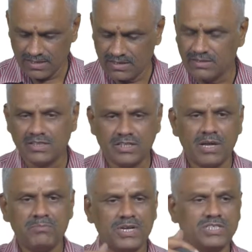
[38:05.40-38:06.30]
The
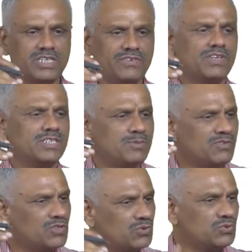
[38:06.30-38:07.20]
temperature difference
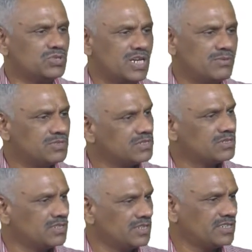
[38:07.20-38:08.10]
between two streams
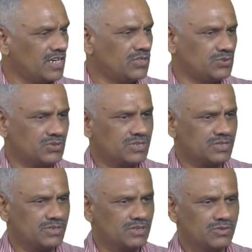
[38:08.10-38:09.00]
is reduced.
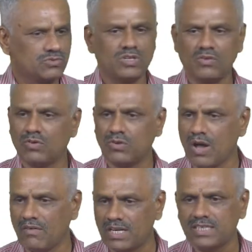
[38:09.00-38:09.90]
So, therefore, you
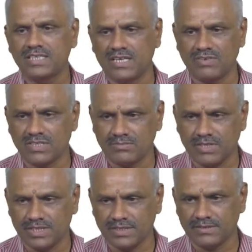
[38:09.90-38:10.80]
have a less
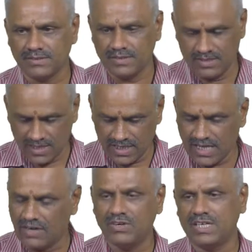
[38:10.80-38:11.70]
irreversibility, that is the
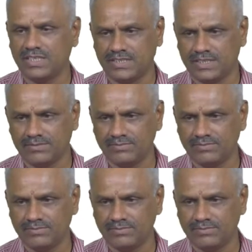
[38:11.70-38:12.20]
advantage here.